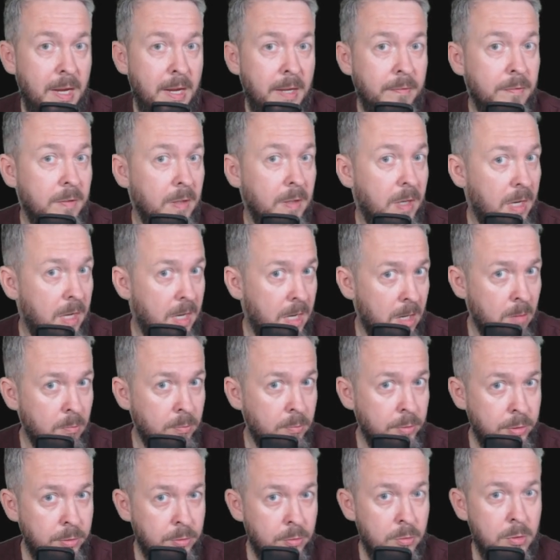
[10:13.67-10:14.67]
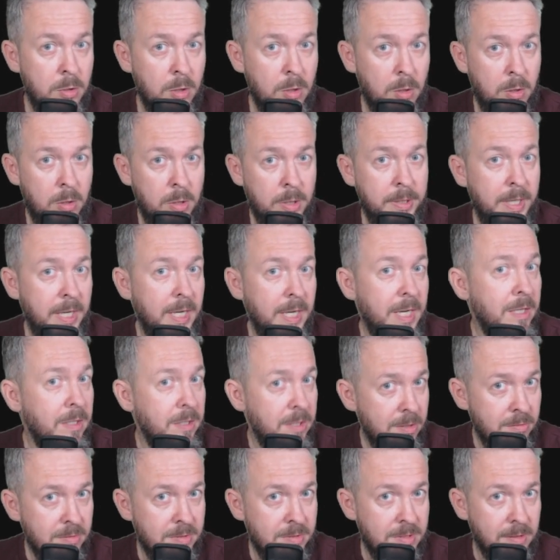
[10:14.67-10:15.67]
And how will you go on and
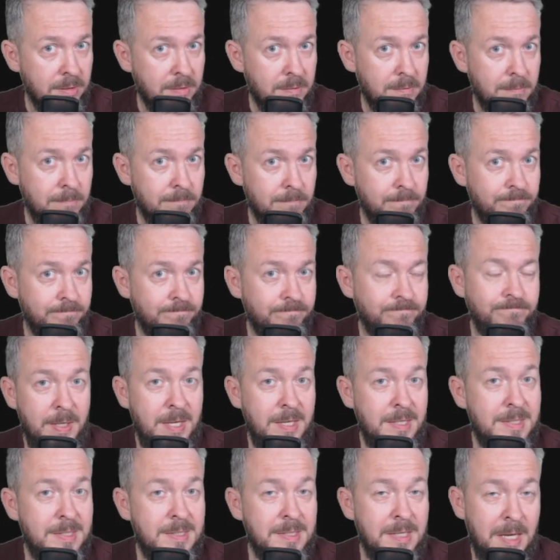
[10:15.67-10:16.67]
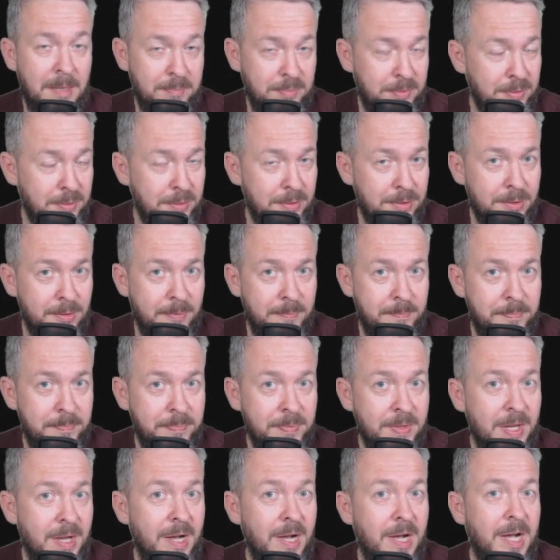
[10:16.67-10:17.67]
use it? It's up to you.
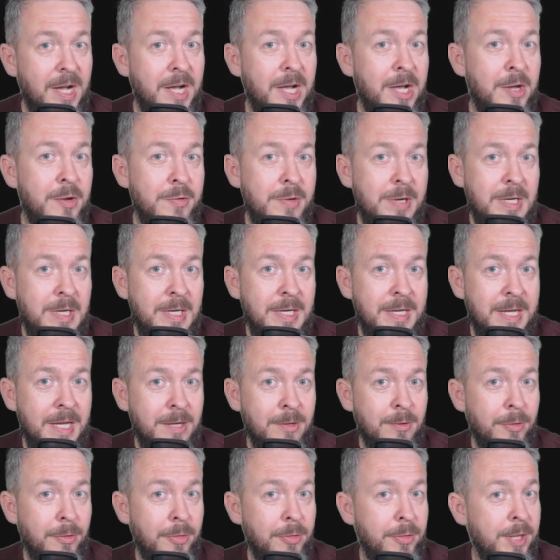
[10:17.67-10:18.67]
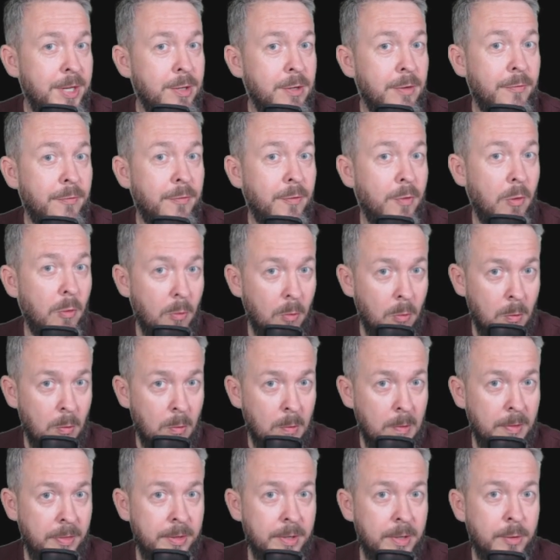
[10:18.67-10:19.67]
I really cannot think of
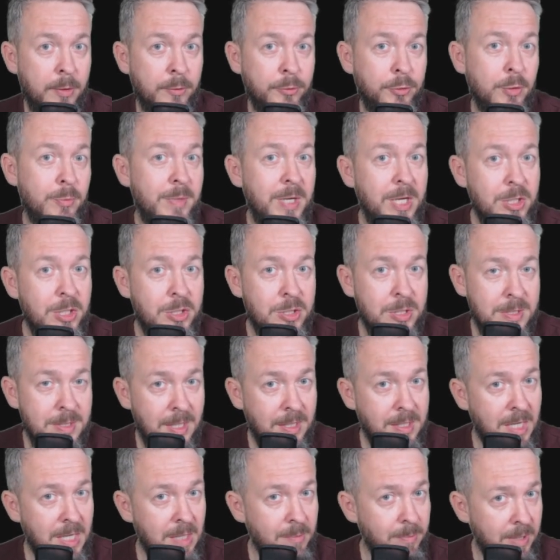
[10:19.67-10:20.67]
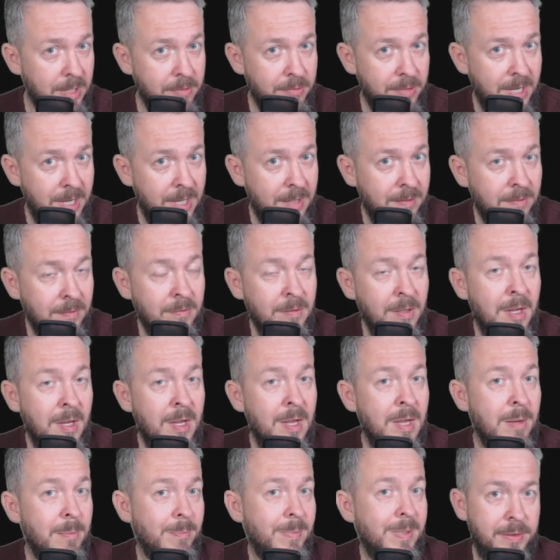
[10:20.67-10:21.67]
all the automations that can be created,
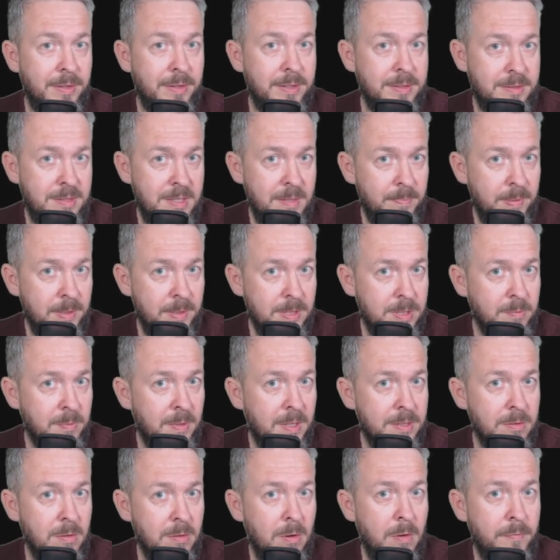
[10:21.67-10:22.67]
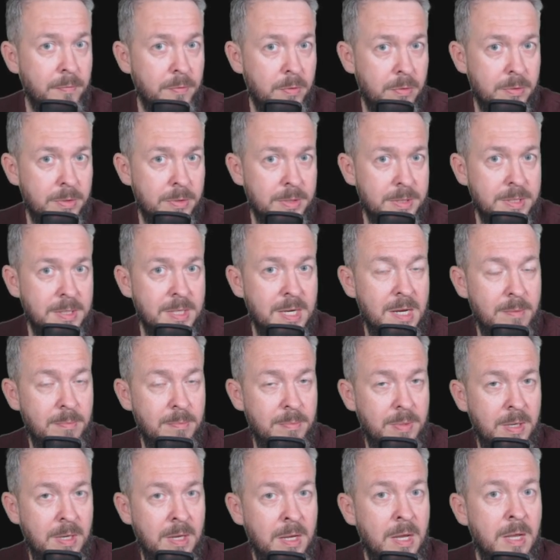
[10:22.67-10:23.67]
but the simplest one, of course,
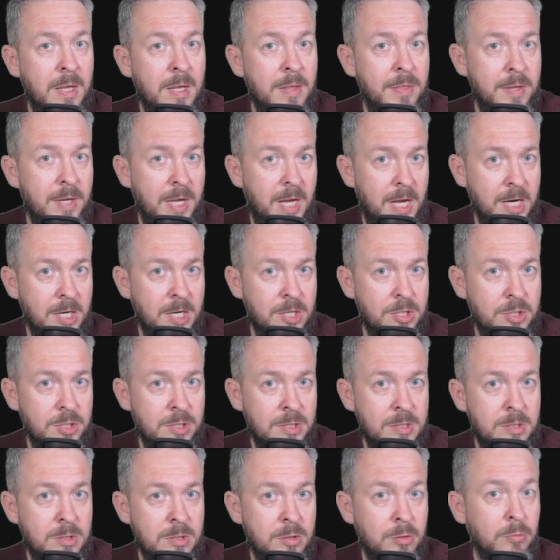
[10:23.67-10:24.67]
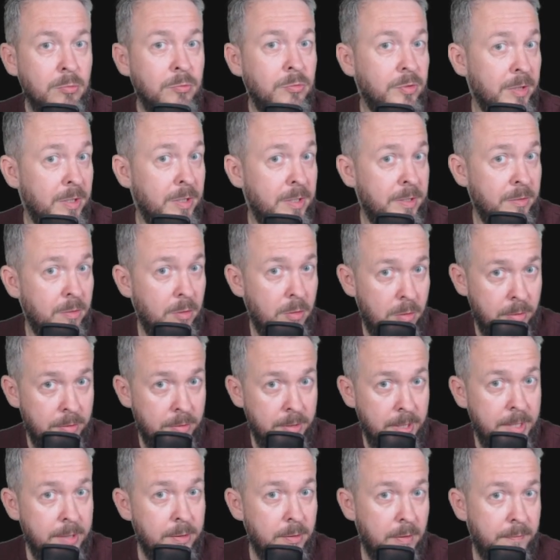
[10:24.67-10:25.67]
can be the actions to turn
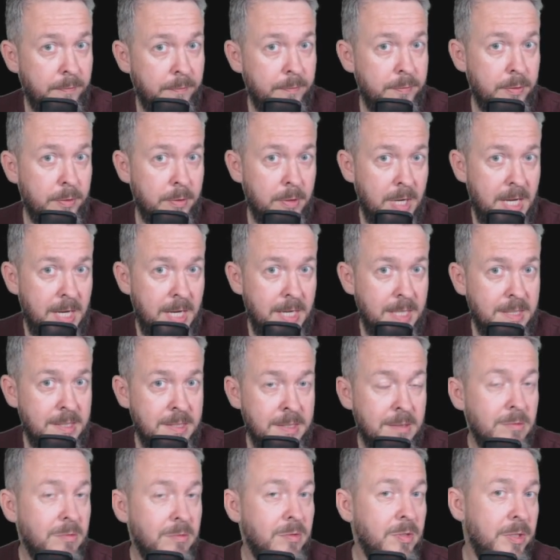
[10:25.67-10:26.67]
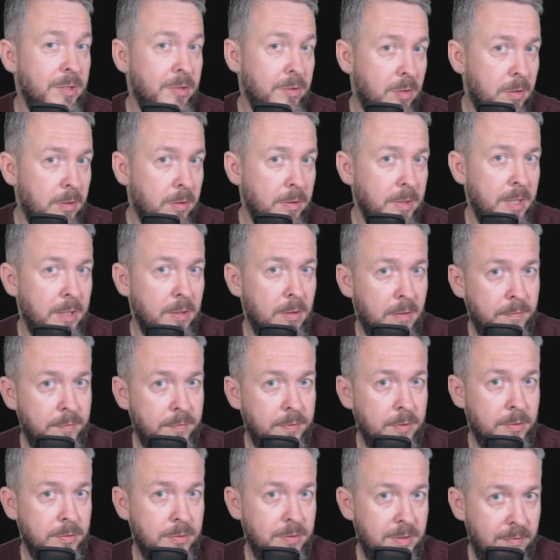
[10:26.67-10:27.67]
on and off your lights, turn on and
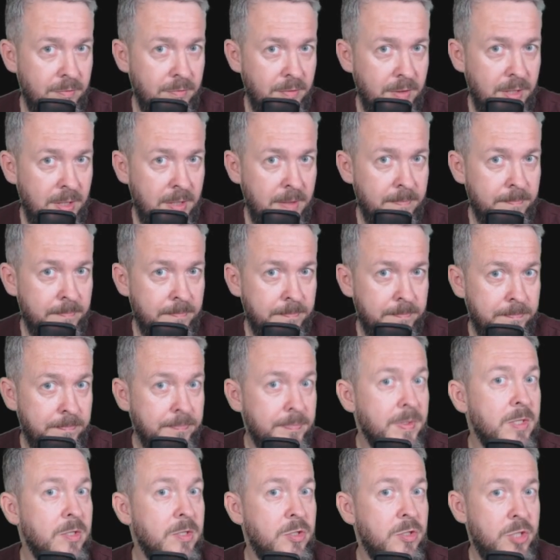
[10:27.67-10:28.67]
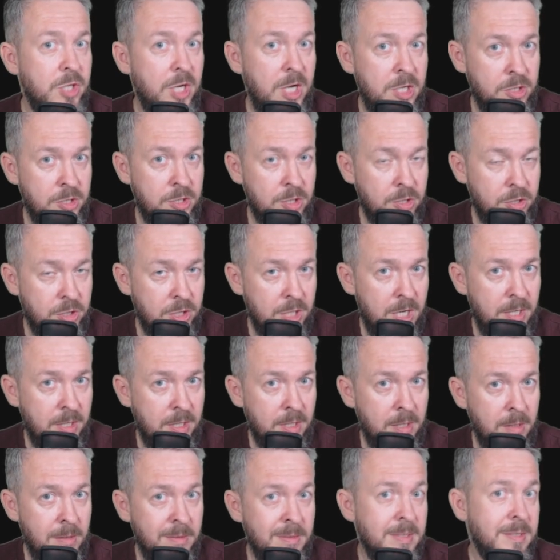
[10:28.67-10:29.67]
off your T V, change the
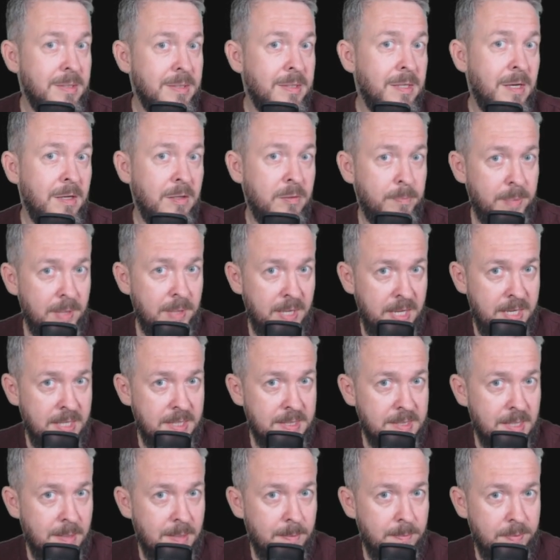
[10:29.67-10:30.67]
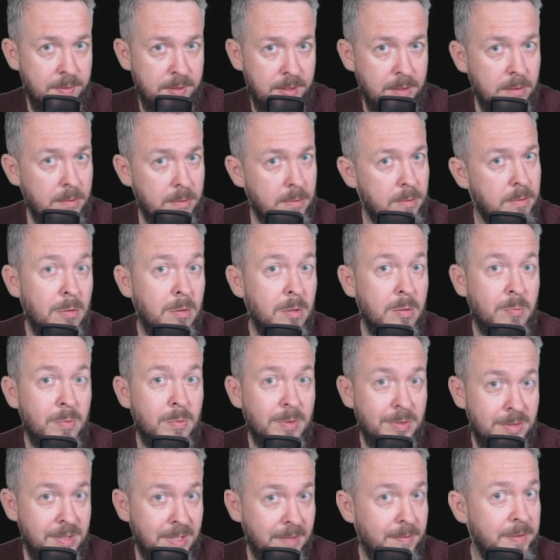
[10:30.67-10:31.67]
channel, start playing something, or
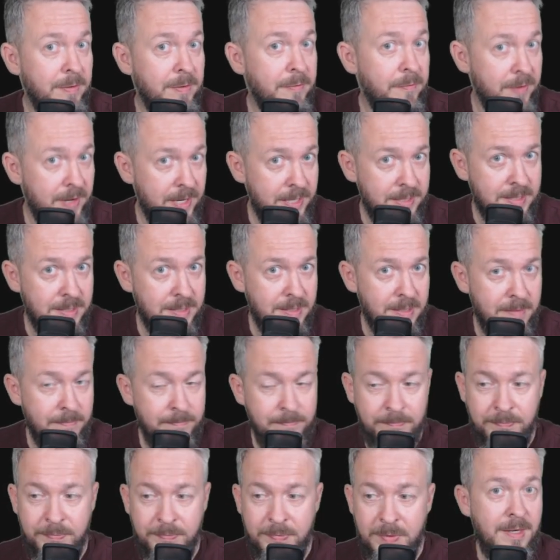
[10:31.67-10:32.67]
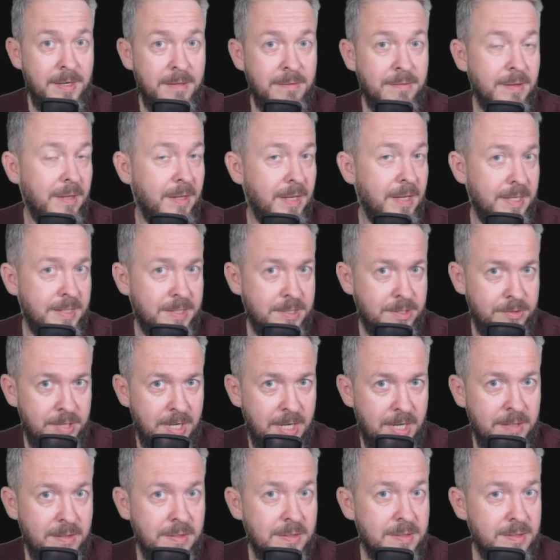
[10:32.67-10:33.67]
whatever you fancy. And let's
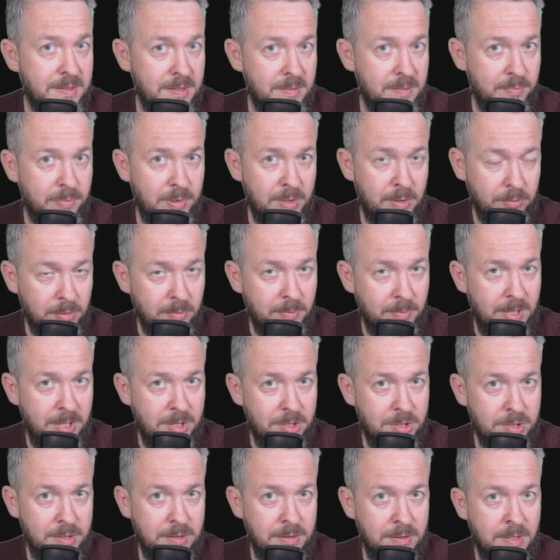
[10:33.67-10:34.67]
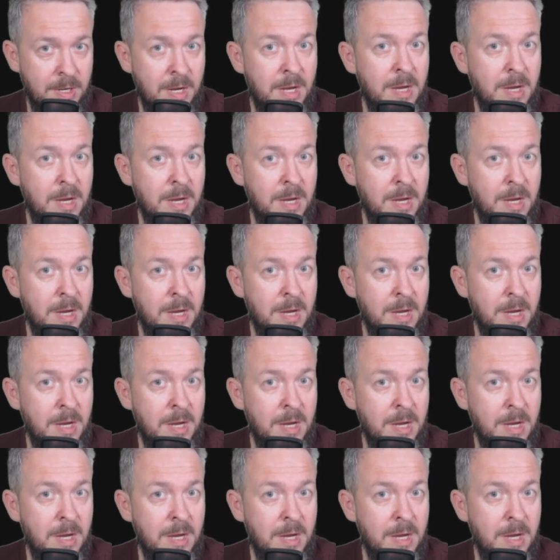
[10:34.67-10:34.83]
create simple automation.